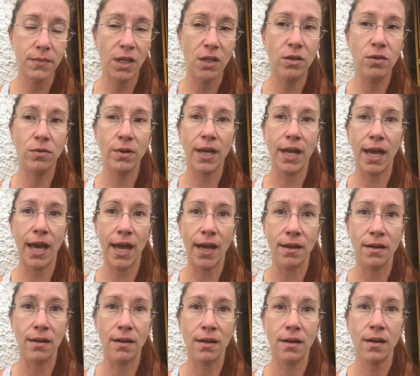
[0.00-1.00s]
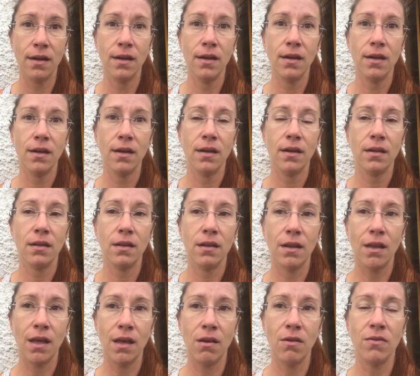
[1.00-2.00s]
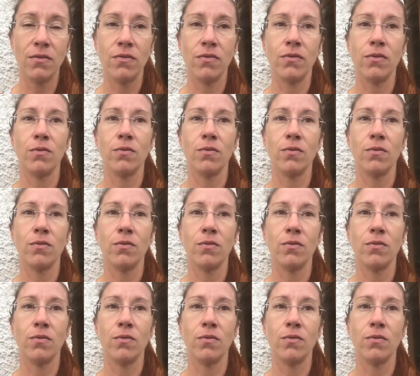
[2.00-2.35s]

you can live